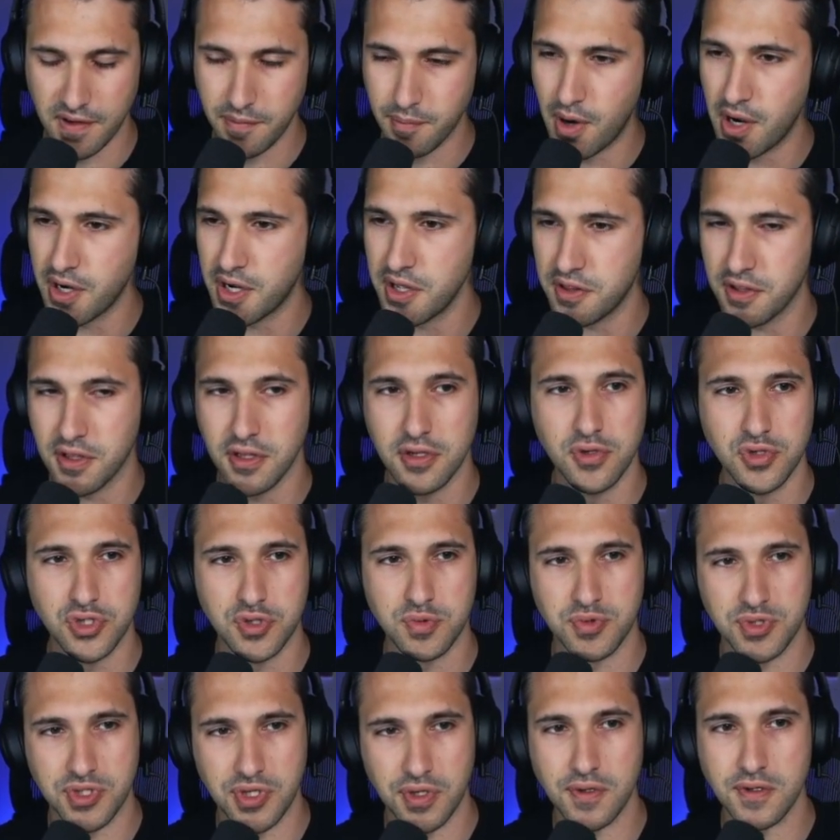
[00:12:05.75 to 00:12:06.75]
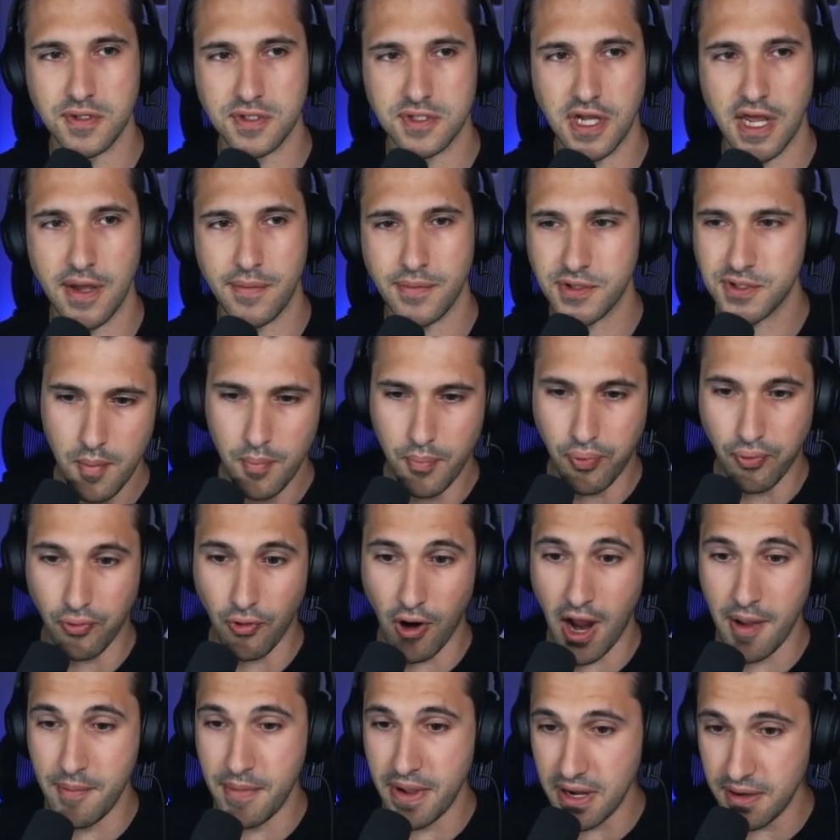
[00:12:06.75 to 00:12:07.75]
Monkeys can do some serious damage.
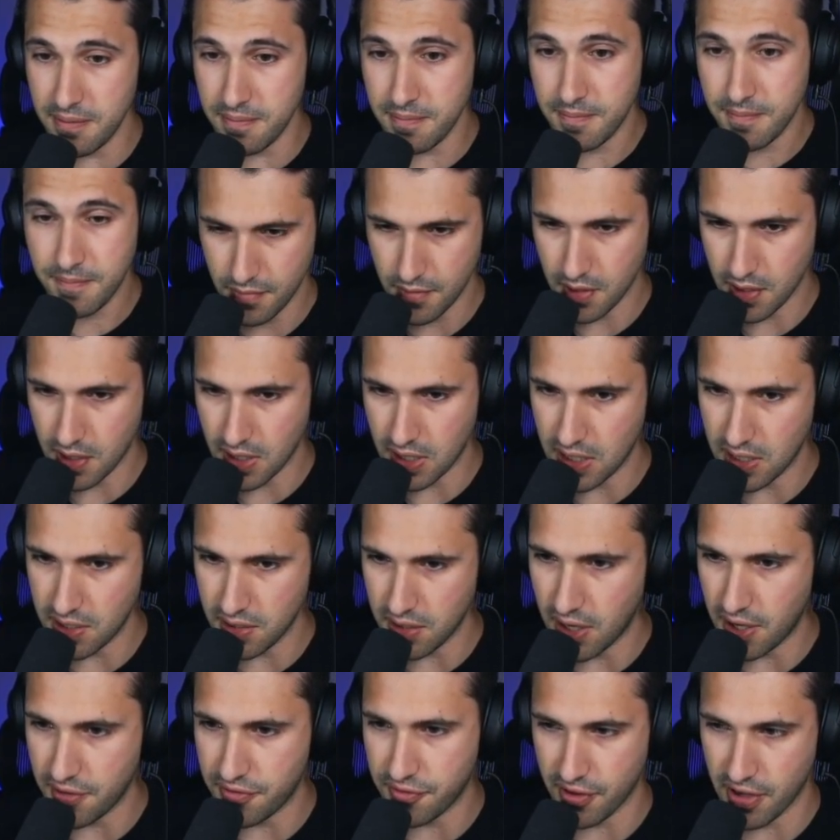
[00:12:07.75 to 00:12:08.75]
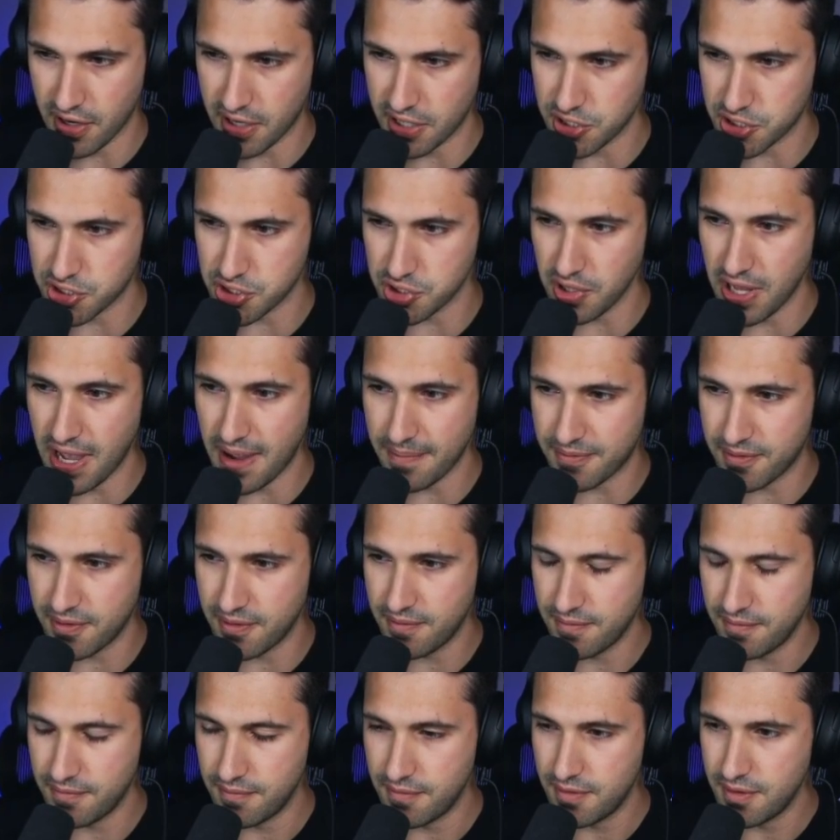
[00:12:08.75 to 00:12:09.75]
Primate? I think I get shlapped.
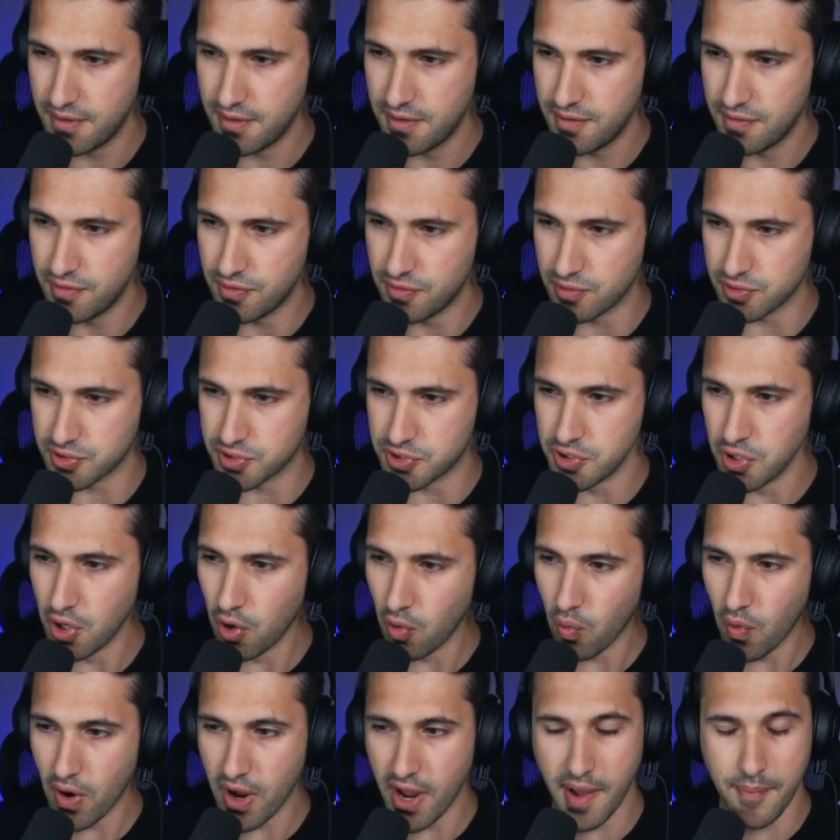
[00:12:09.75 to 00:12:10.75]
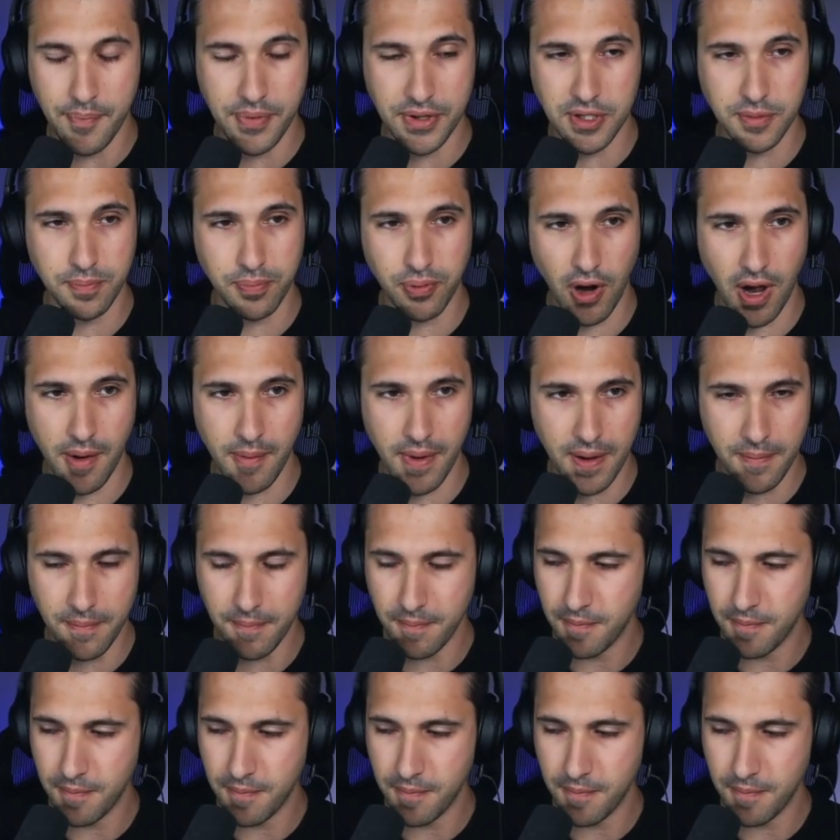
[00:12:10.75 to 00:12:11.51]
There's no way I beat a primate.